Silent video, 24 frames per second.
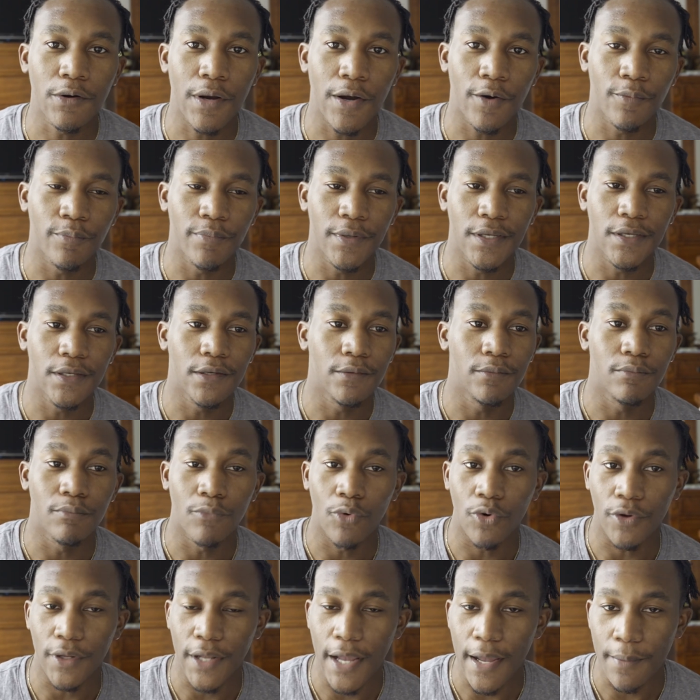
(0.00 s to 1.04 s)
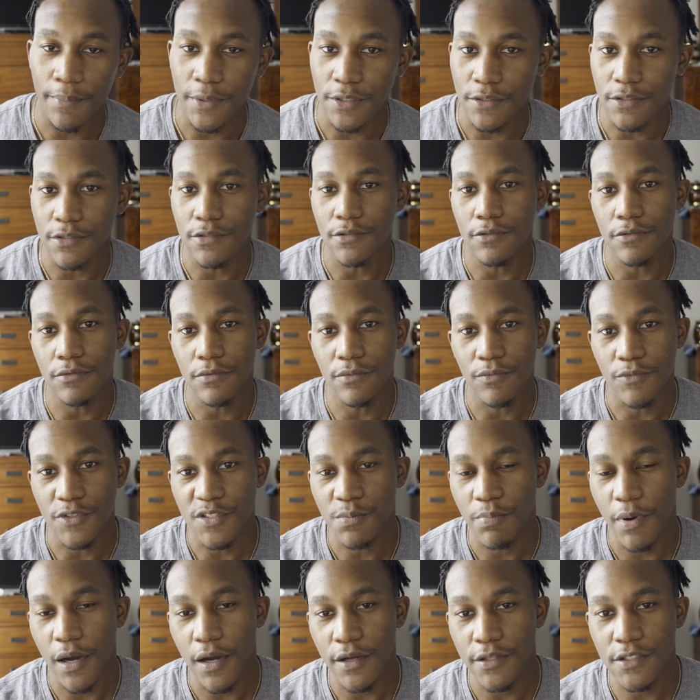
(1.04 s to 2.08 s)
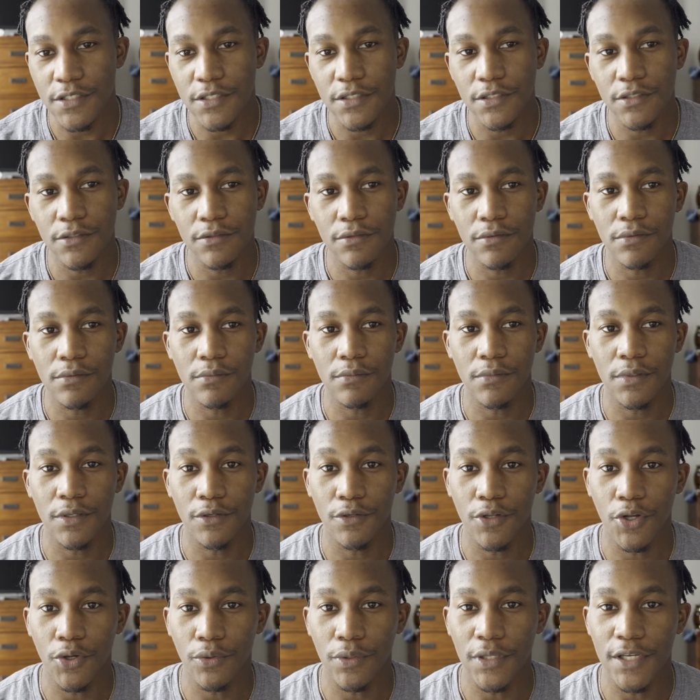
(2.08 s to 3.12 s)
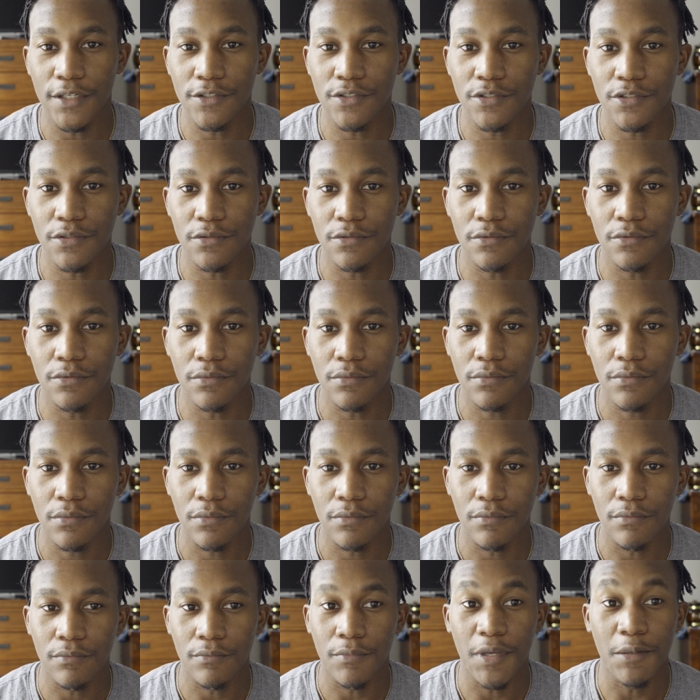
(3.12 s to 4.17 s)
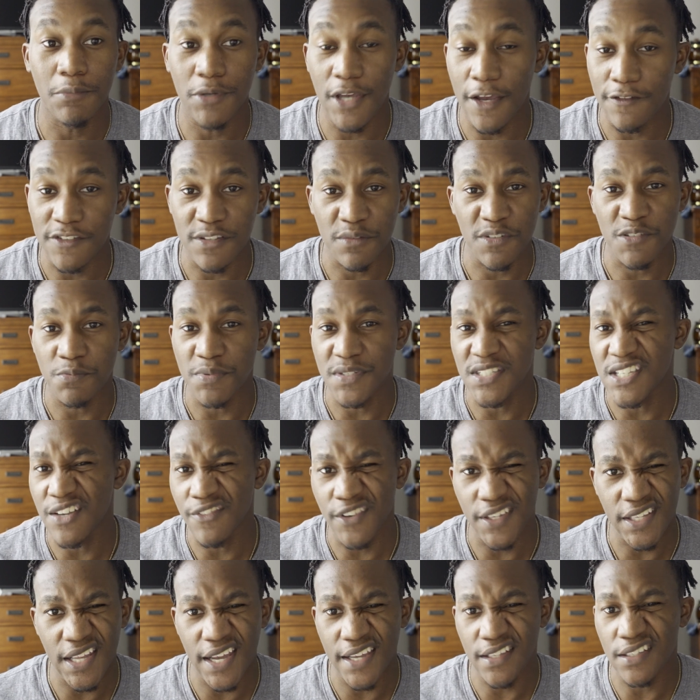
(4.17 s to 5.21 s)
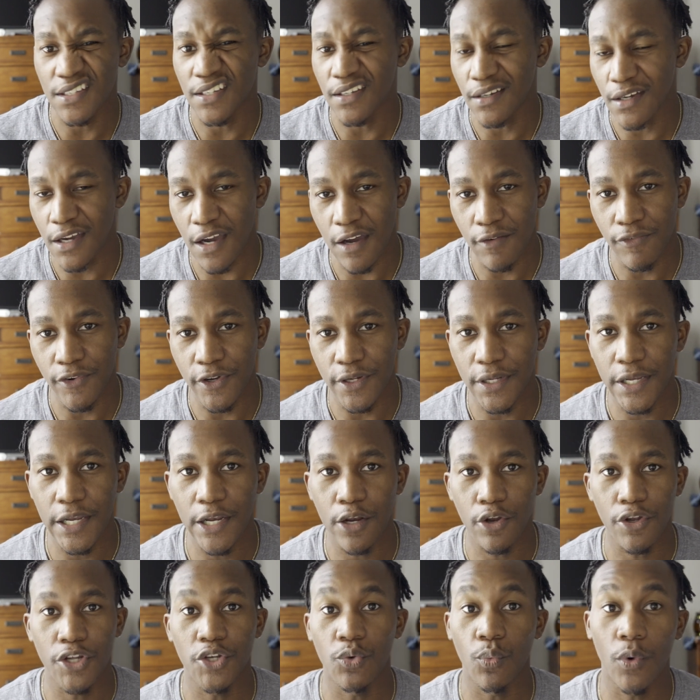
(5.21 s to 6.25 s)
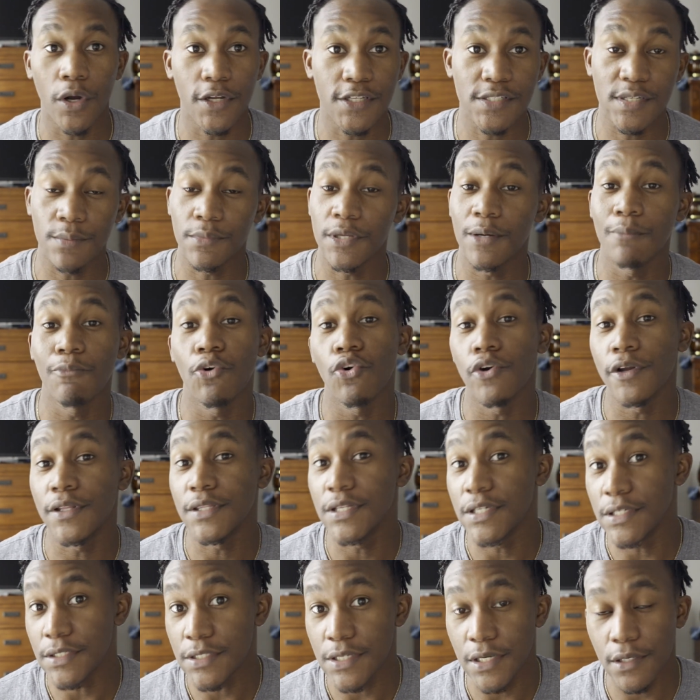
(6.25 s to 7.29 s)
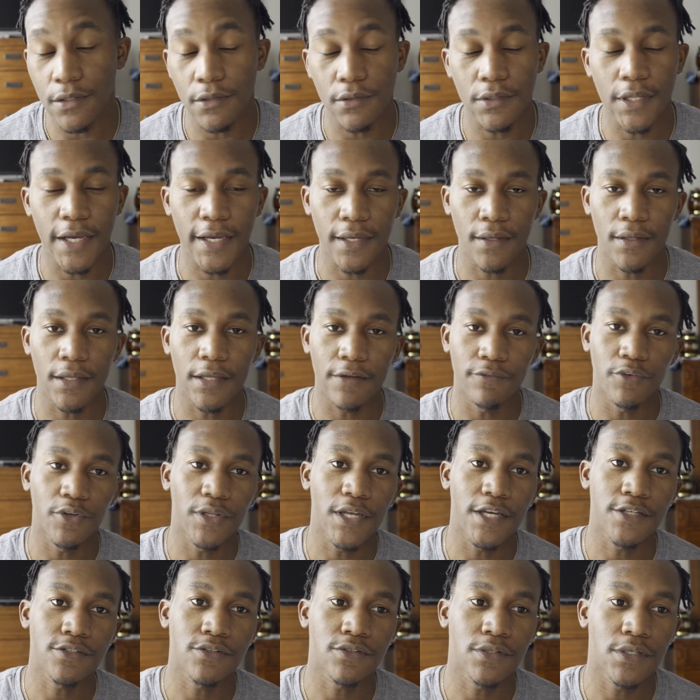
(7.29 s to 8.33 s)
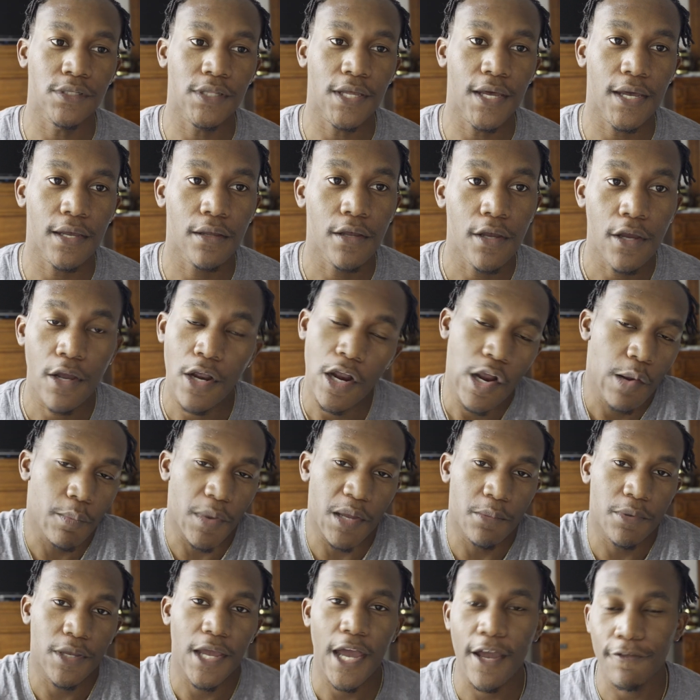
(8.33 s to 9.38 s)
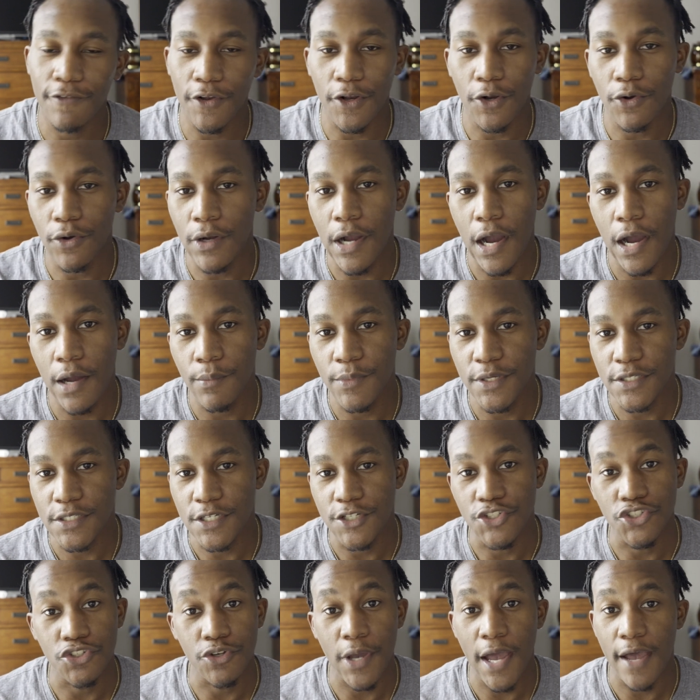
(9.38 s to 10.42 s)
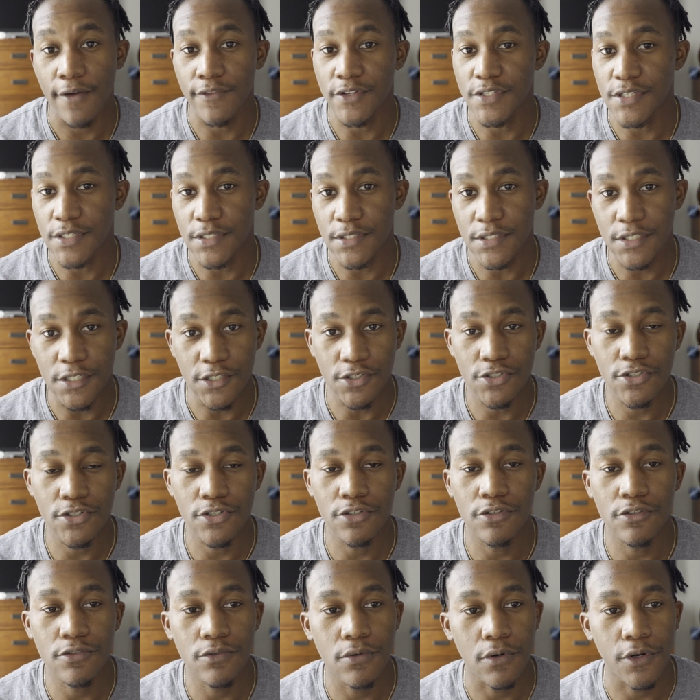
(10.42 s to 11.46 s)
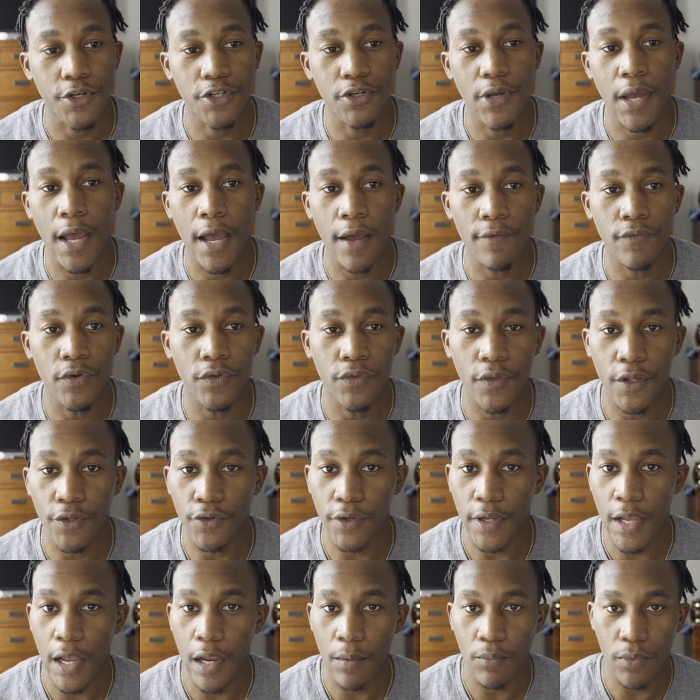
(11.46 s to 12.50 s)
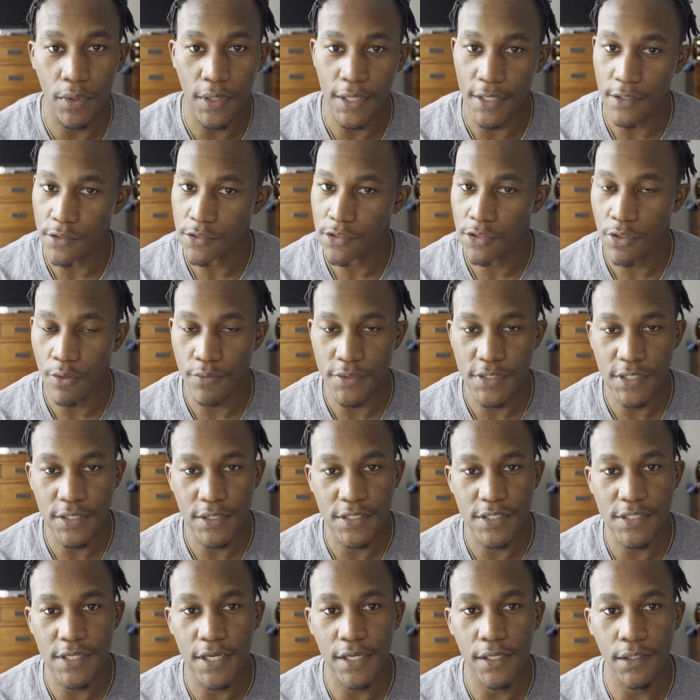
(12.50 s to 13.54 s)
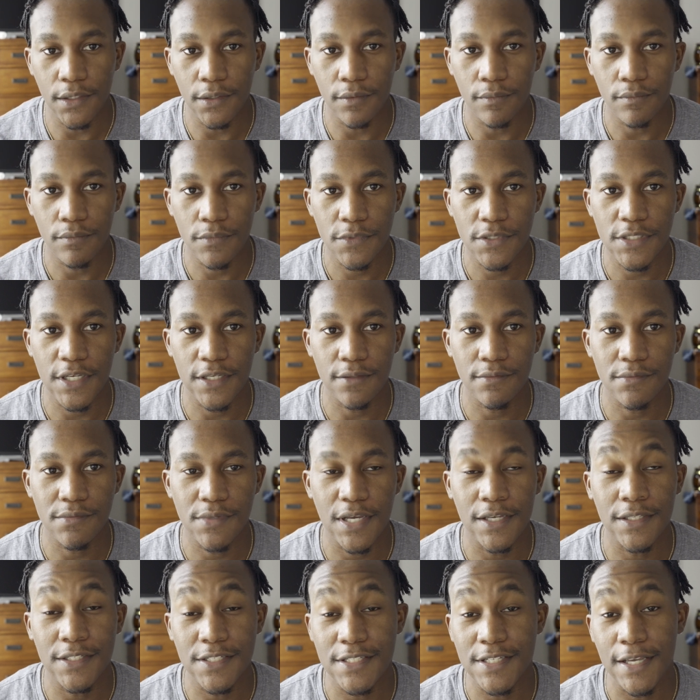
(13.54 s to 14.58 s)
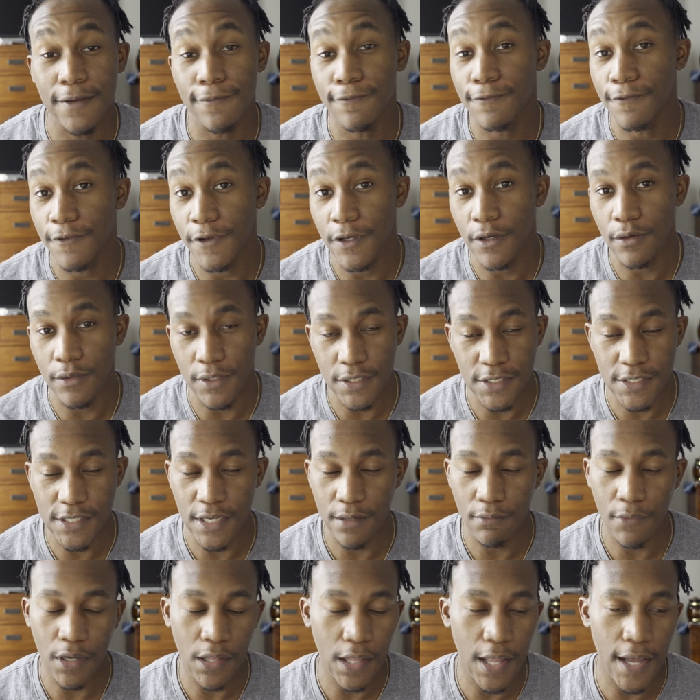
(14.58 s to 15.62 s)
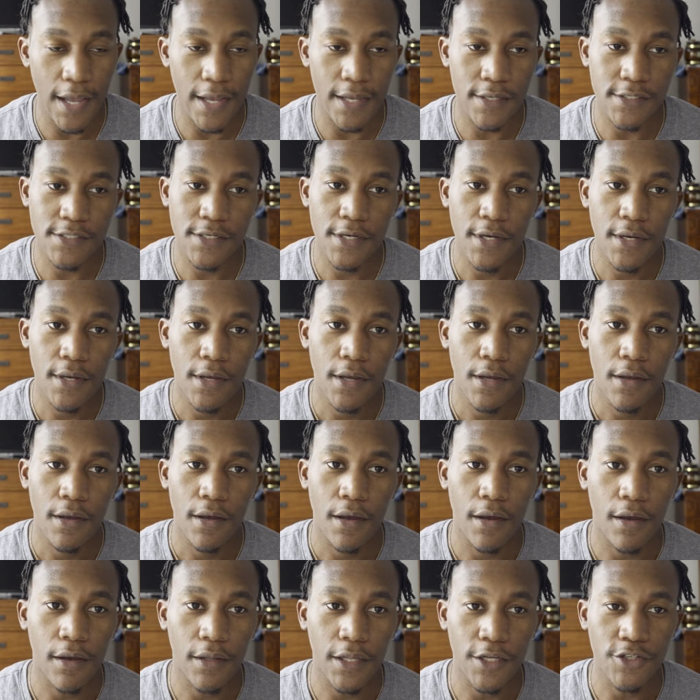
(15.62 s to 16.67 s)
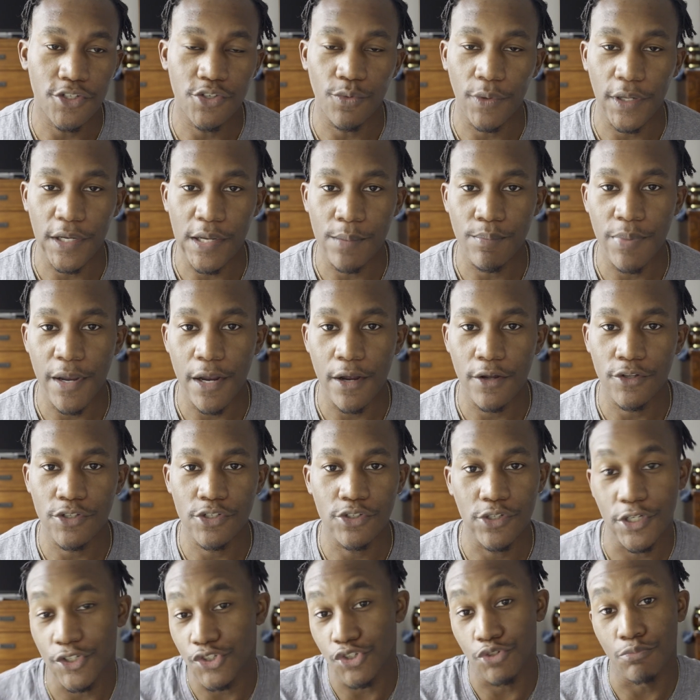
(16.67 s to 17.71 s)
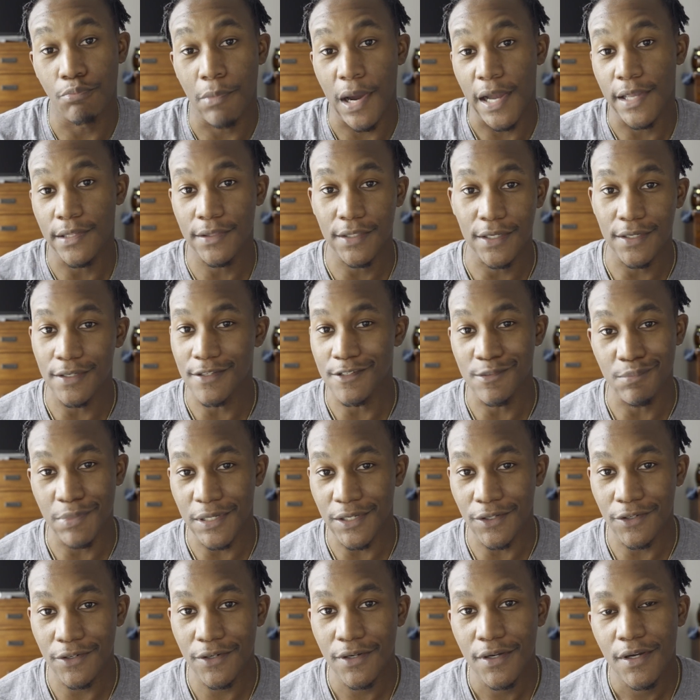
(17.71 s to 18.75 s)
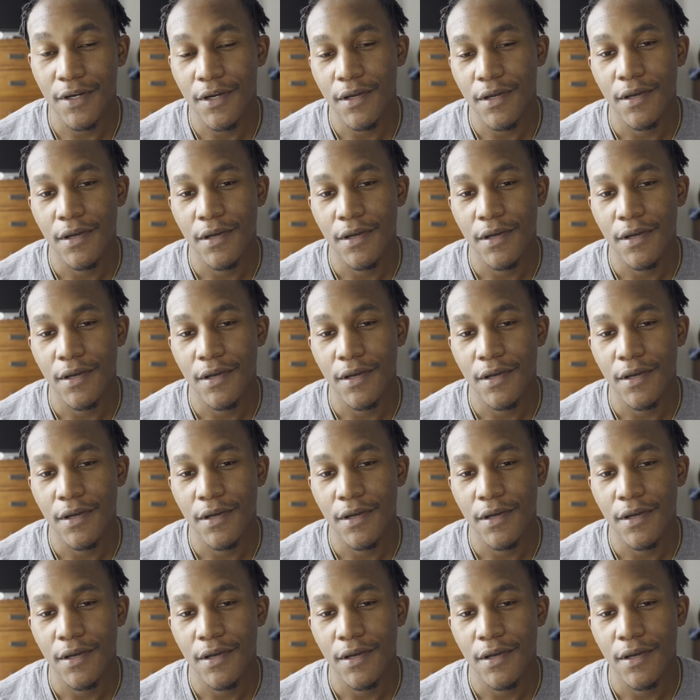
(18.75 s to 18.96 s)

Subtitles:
I'll be more than happy to respond to you, let you maybe have something specific that I didn't cover in here. You want something more in detail, I can give you an answer to that. Maybe you have your own comments because you have a Z6II, or you have another camera that, it's in the same field, in the same class, that you want to compare it to, that you might think is better.